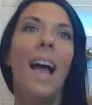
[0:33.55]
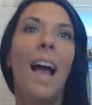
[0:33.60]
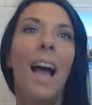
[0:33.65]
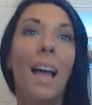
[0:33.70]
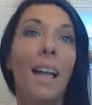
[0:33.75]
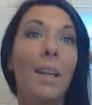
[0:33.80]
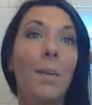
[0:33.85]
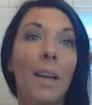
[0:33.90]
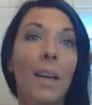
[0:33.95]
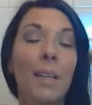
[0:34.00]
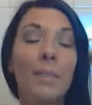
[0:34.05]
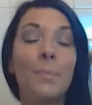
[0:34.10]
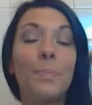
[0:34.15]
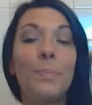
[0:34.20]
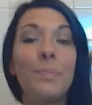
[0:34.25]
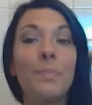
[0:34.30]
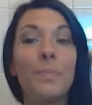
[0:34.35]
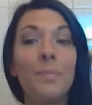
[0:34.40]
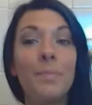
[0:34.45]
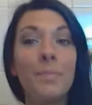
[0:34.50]
Anyway,
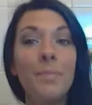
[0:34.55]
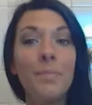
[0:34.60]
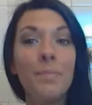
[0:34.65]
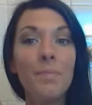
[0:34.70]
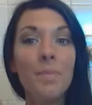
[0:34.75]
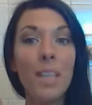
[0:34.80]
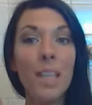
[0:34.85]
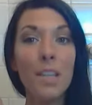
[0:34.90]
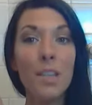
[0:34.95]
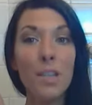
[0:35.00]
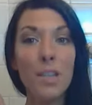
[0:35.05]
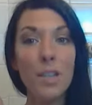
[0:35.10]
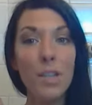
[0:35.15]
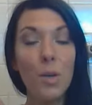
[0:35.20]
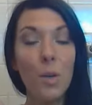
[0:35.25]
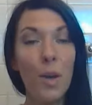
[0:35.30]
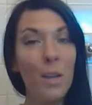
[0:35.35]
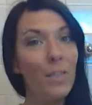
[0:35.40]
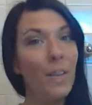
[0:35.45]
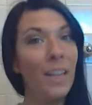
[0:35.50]

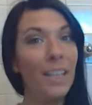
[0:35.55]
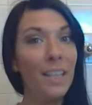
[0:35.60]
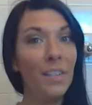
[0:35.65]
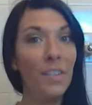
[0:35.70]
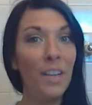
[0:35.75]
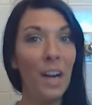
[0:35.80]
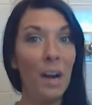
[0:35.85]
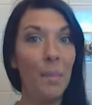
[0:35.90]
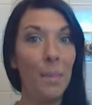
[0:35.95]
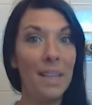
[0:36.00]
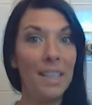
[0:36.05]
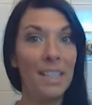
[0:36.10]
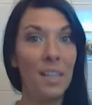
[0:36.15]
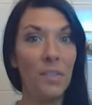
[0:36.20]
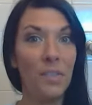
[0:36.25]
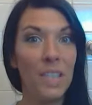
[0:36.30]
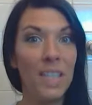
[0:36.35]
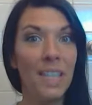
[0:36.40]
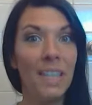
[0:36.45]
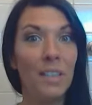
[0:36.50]
so I finally figured out my
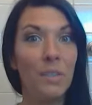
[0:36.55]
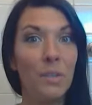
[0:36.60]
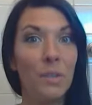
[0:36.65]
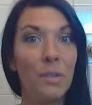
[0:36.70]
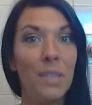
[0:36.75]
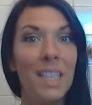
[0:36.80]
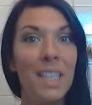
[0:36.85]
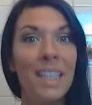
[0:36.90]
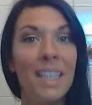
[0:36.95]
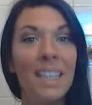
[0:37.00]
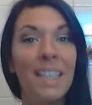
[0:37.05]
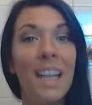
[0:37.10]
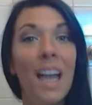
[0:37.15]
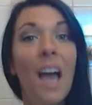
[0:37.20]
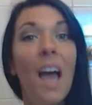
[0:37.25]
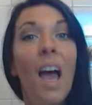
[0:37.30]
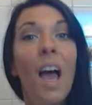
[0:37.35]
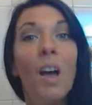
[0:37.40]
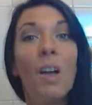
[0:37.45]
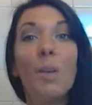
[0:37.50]
self-tanning routine.
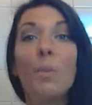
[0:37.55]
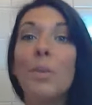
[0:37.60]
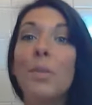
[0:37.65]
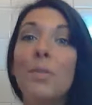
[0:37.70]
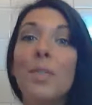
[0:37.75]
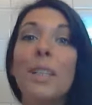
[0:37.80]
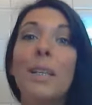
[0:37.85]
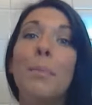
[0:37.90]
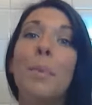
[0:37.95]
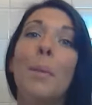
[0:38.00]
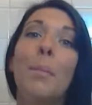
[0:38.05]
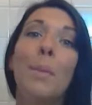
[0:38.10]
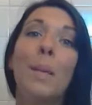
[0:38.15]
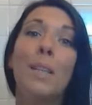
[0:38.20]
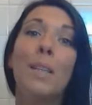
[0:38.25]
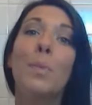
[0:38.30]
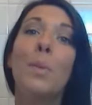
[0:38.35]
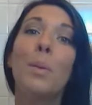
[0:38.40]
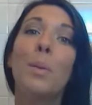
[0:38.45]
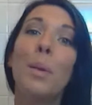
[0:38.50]
I'm going to be really bummed
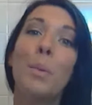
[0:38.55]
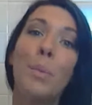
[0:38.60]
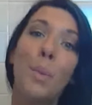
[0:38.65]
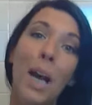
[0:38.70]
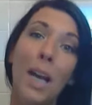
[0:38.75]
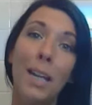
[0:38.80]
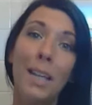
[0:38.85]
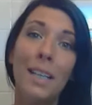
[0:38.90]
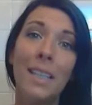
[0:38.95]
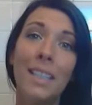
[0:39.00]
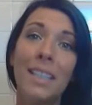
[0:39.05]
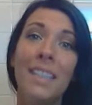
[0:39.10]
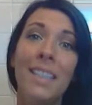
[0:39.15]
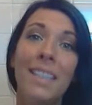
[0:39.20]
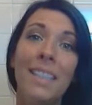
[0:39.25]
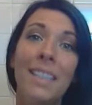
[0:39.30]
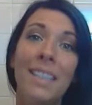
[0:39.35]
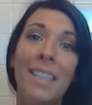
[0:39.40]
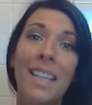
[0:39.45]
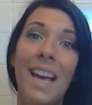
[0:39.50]
because one of my products
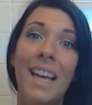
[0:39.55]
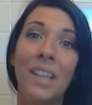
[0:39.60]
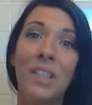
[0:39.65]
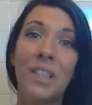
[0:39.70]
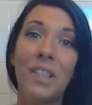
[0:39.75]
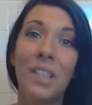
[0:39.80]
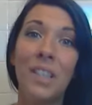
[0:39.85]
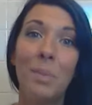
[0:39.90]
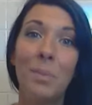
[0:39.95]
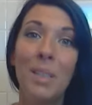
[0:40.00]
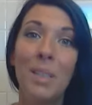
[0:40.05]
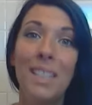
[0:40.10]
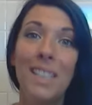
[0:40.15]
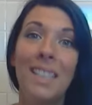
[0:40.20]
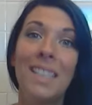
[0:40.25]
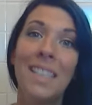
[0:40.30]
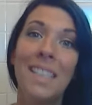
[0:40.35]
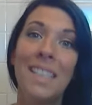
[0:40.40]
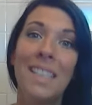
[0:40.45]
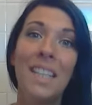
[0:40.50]
is actually going to be
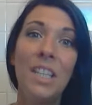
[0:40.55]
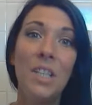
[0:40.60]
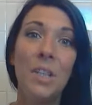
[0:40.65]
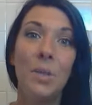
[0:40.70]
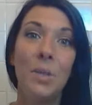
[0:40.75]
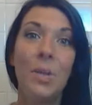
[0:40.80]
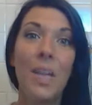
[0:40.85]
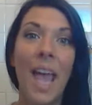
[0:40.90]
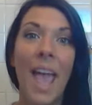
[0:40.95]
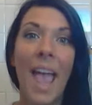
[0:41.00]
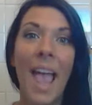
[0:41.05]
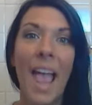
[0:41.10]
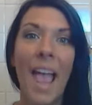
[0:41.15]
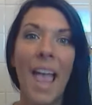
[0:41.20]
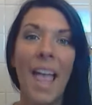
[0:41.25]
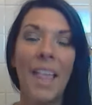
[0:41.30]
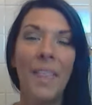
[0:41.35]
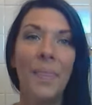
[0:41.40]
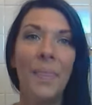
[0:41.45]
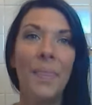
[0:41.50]
discontinued,
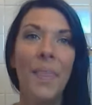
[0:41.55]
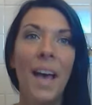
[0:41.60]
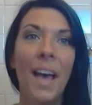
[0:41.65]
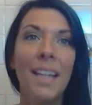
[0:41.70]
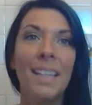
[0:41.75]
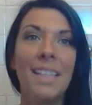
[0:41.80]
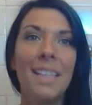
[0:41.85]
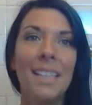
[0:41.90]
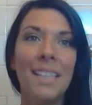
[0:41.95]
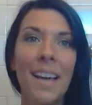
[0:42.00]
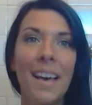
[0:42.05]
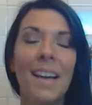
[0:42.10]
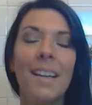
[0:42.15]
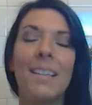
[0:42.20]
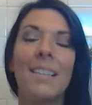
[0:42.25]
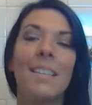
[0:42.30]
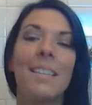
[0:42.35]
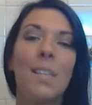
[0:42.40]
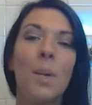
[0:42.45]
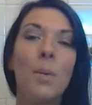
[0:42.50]
and that
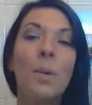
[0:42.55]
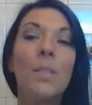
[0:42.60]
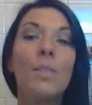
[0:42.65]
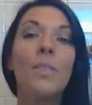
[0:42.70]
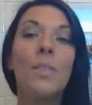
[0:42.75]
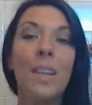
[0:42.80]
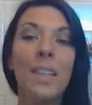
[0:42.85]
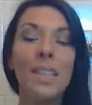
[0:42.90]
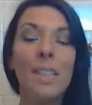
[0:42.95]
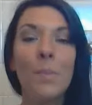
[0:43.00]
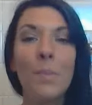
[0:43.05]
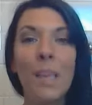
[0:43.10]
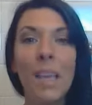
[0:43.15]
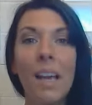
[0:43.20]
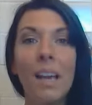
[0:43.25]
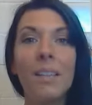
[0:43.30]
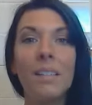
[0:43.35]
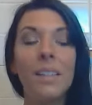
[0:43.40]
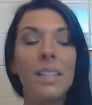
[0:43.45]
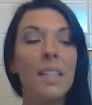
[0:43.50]
sucks. So I'm going to have to find something
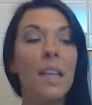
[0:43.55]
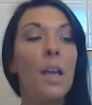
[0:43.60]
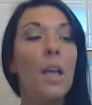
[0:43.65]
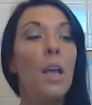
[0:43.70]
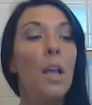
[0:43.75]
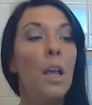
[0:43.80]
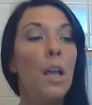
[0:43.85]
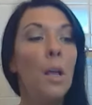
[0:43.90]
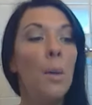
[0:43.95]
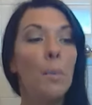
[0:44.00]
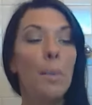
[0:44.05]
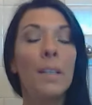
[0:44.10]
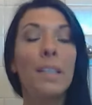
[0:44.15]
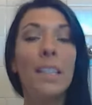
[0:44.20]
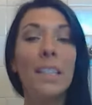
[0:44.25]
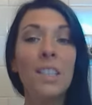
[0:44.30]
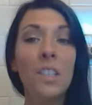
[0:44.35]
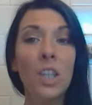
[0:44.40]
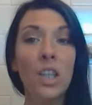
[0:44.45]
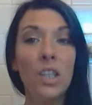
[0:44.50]
else. But
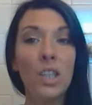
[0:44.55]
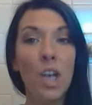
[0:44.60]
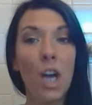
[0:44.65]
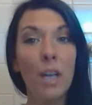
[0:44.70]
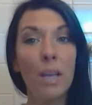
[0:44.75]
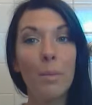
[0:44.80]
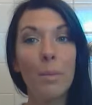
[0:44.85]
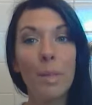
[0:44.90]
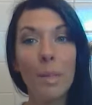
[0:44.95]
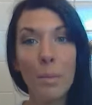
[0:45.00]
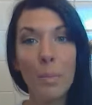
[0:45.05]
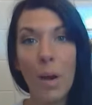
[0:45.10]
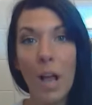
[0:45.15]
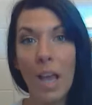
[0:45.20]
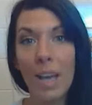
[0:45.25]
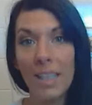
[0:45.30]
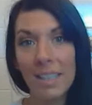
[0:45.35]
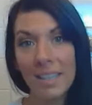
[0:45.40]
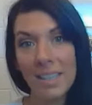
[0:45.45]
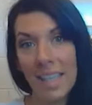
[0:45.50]
let's start talking about the
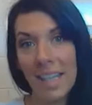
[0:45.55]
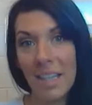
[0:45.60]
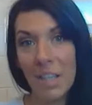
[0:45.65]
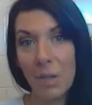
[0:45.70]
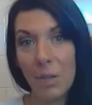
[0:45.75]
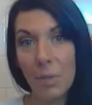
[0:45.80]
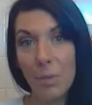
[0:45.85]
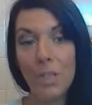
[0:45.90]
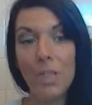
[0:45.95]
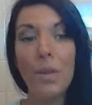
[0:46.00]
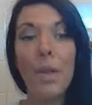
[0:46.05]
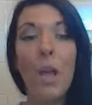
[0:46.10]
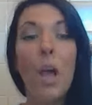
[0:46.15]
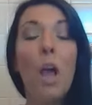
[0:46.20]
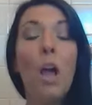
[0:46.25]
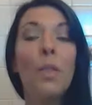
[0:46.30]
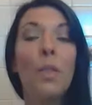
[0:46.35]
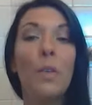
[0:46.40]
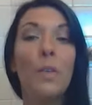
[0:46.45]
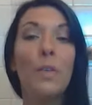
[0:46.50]
products that I use.
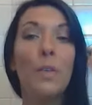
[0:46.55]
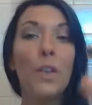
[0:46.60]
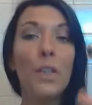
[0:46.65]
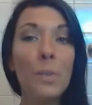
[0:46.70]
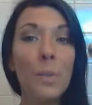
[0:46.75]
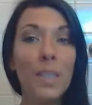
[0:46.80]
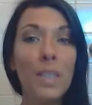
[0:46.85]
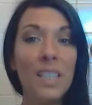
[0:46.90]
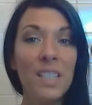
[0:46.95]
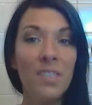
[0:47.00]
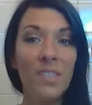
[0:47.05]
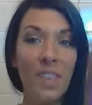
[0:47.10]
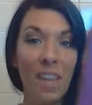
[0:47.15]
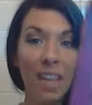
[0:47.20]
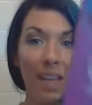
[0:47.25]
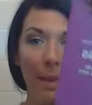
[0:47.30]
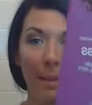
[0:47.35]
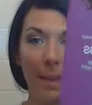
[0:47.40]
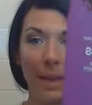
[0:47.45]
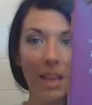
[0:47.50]
The first one is
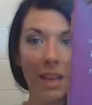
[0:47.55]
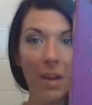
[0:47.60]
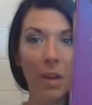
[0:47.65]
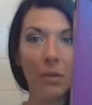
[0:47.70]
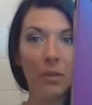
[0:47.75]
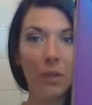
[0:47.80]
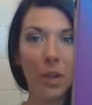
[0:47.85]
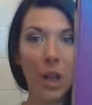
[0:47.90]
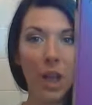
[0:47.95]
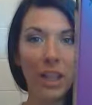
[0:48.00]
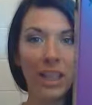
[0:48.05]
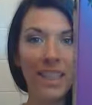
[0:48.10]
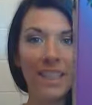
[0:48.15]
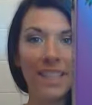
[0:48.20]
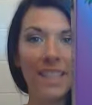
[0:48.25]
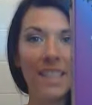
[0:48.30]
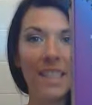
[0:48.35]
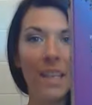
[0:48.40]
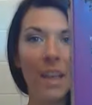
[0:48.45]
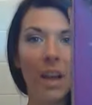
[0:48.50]
Fake Bake
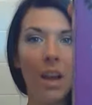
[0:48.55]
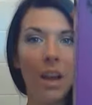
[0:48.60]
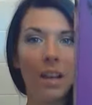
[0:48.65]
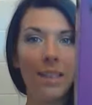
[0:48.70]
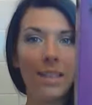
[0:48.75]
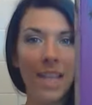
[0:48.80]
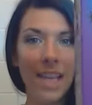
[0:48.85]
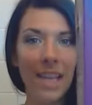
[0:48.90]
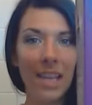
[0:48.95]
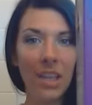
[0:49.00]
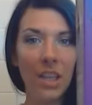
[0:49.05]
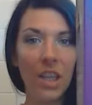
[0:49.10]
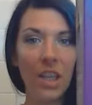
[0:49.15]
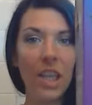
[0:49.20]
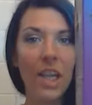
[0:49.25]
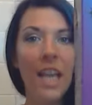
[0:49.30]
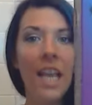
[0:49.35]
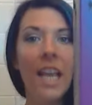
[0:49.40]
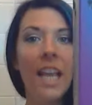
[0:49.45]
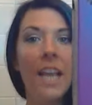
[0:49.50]
Flawless
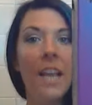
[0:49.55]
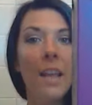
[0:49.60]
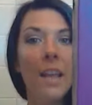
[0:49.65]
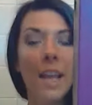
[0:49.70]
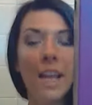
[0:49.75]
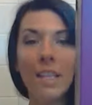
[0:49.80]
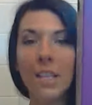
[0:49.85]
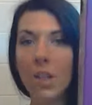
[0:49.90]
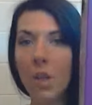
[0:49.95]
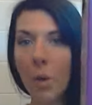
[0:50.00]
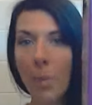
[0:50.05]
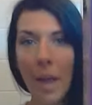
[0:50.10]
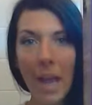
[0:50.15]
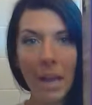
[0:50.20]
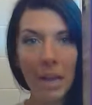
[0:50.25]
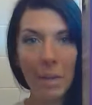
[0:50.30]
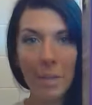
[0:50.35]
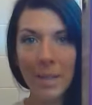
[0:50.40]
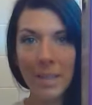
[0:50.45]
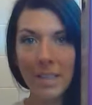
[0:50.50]
Tanner. It has no
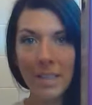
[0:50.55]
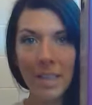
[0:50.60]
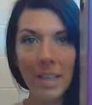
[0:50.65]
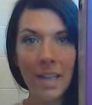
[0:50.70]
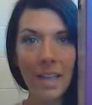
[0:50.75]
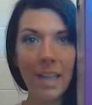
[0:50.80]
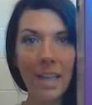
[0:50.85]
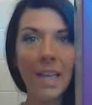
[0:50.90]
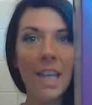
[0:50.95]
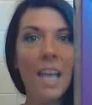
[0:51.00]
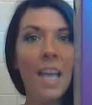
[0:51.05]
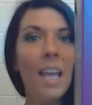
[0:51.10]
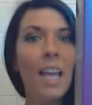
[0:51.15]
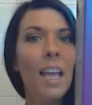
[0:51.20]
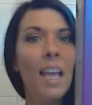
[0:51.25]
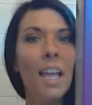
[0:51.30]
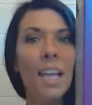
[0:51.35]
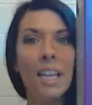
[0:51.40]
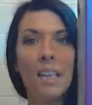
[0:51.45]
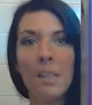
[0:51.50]
parabens in it.
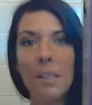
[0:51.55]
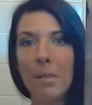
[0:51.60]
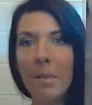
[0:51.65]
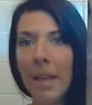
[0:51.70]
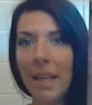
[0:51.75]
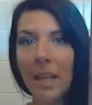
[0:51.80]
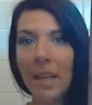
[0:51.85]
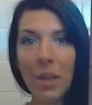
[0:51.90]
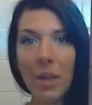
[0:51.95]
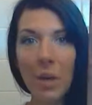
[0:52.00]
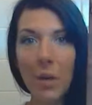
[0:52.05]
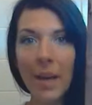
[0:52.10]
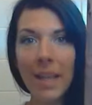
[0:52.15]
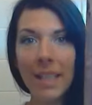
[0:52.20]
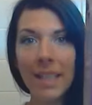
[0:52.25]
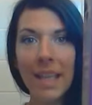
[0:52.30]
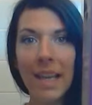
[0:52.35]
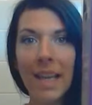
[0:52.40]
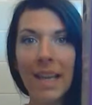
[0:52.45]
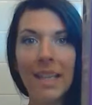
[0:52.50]
It's made in the
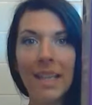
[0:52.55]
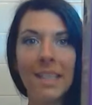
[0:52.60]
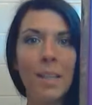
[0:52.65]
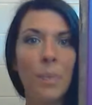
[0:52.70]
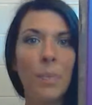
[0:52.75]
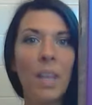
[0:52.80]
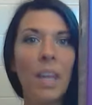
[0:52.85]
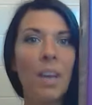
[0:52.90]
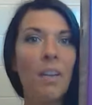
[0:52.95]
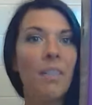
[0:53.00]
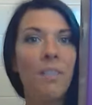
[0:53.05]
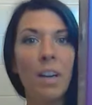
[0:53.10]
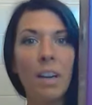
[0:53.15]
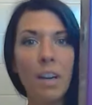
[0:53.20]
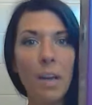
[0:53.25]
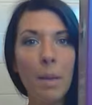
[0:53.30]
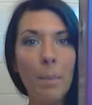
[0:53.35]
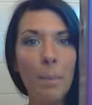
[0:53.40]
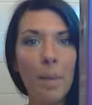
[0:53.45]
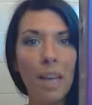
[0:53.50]
USA, something I'm
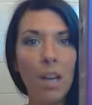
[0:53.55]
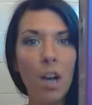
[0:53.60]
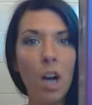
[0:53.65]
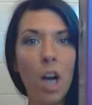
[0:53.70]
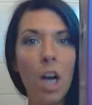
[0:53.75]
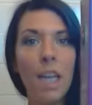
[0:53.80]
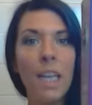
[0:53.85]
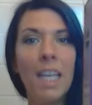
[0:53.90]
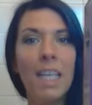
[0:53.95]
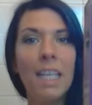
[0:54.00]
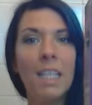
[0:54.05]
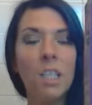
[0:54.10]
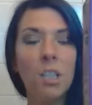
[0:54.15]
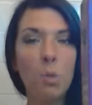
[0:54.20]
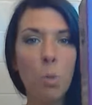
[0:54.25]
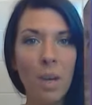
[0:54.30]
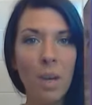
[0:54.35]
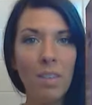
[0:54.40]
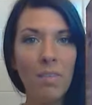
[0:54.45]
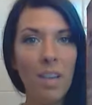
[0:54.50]
very big on. It is
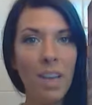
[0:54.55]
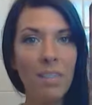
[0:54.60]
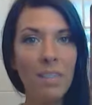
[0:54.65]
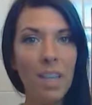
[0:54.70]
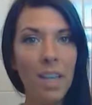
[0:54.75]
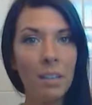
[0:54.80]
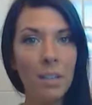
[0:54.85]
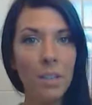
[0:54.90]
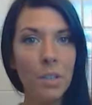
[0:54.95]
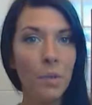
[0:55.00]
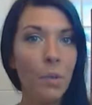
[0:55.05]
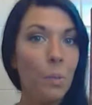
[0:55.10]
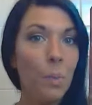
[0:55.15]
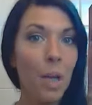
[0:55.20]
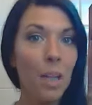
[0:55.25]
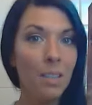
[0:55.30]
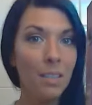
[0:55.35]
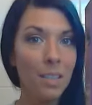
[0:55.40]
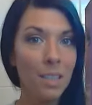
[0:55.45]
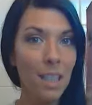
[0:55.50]
$25 from
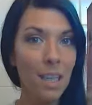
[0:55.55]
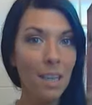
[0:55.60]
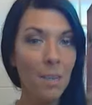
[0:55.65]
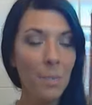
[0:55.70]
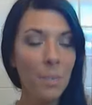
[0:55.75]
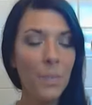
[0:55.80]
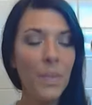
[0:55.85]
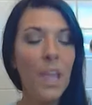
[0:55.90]
Ulta.